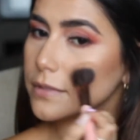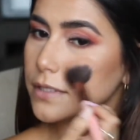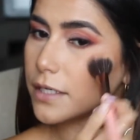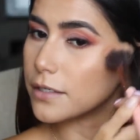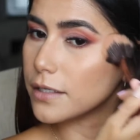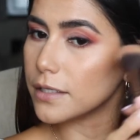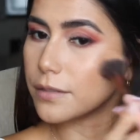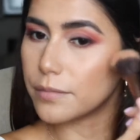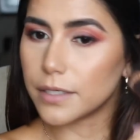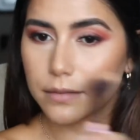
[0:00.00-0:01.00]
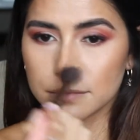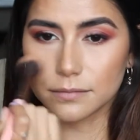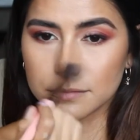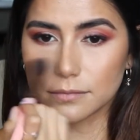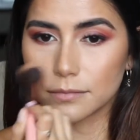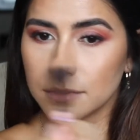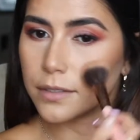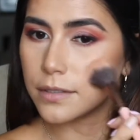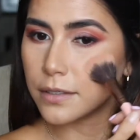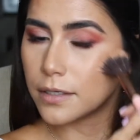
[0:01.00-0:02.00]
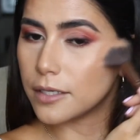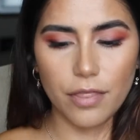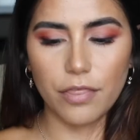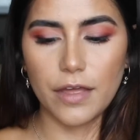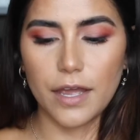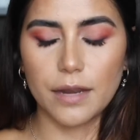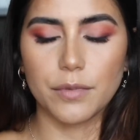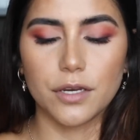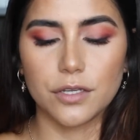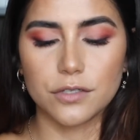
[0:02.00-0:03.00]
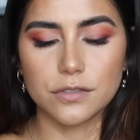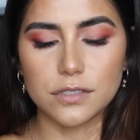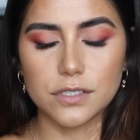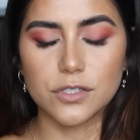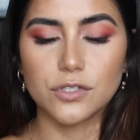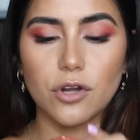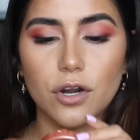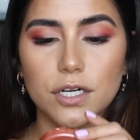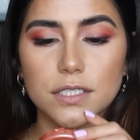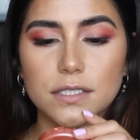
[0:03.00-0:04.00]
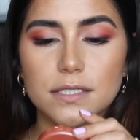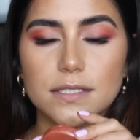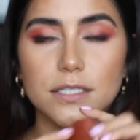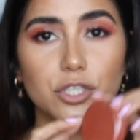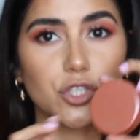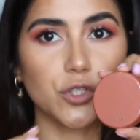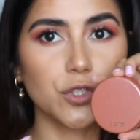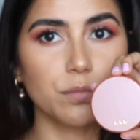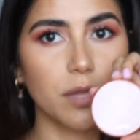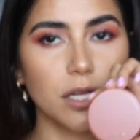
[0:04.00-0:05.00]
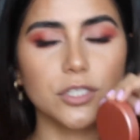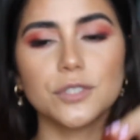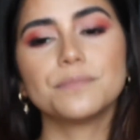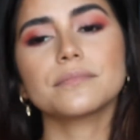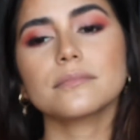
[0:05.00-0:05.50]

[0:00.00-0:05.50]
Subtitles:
A little bit. And then I'm going to use this Start Seduce blush.